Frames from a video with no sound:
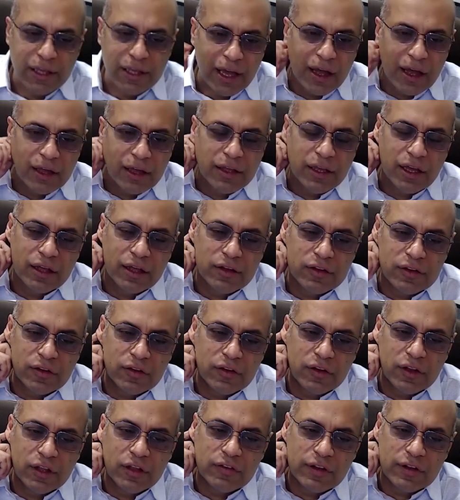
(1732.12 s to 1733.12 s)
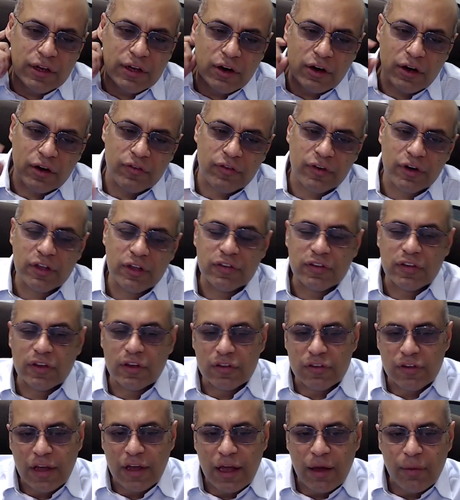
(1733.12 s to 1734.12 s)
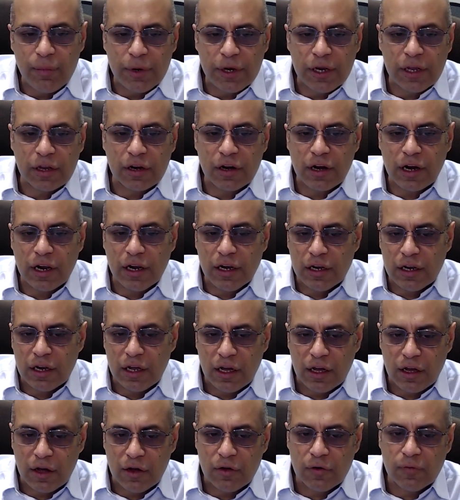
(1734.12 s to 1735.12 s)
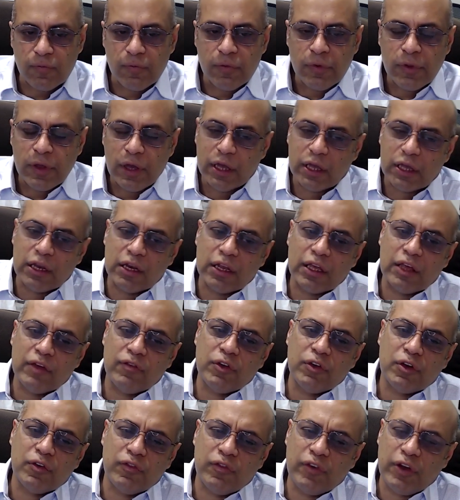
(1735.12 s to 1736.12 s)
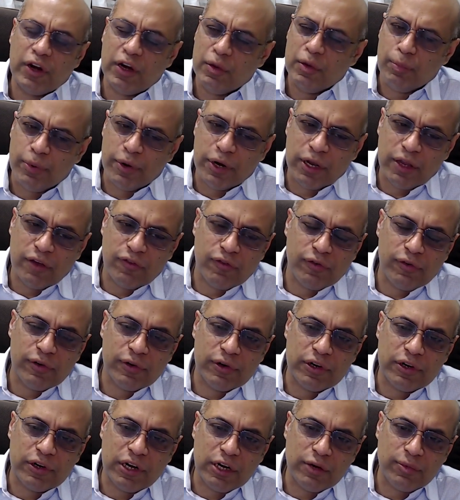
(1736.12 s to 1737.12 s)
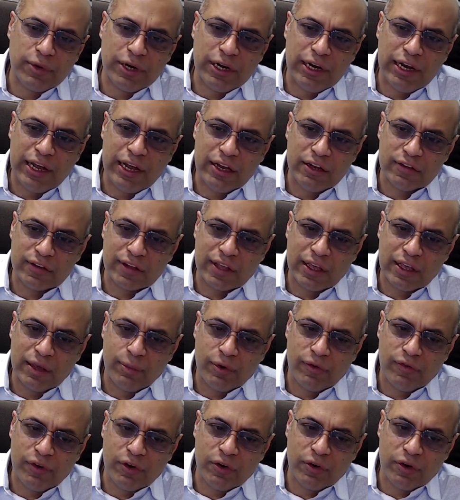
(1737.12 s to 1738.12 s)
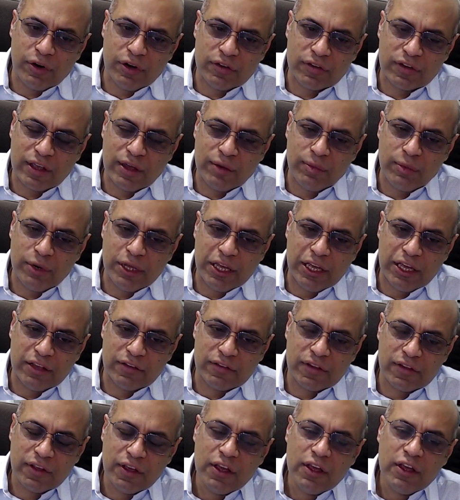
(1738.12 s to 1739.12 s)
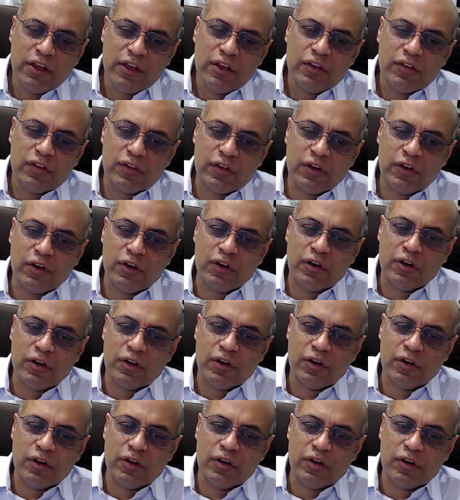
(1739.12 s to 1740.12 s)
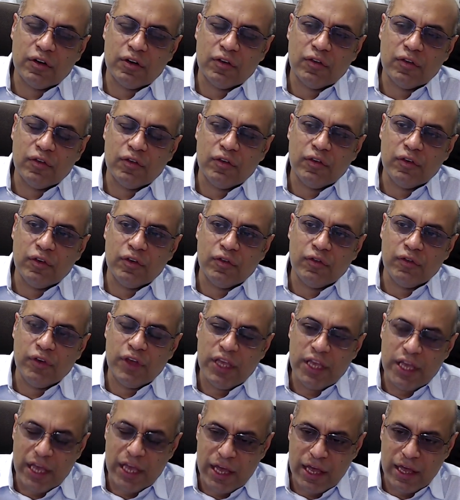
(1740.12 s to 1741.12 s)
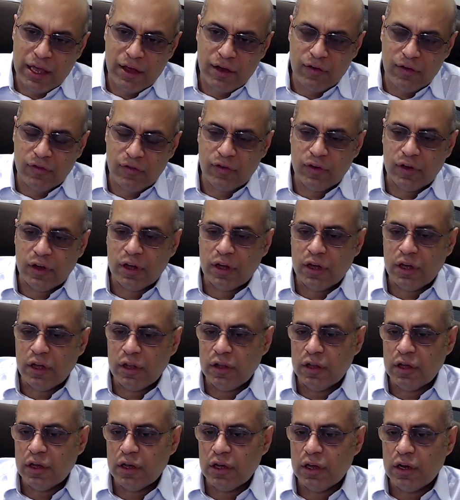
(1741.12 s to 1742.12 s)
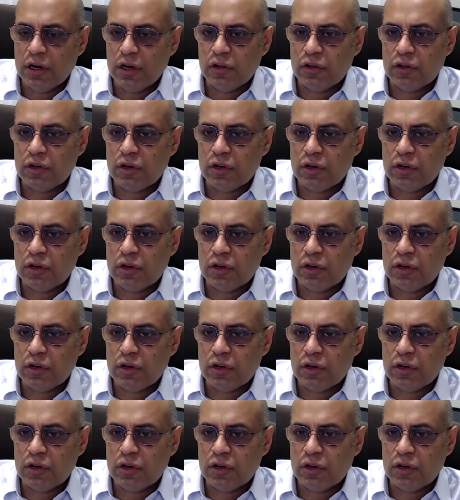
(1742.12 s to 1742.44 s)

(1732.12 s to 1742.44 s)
Yeah. So there's a lot of research happening right now. I can give you a very brief treatment landscape of low-risk MDS. So we have the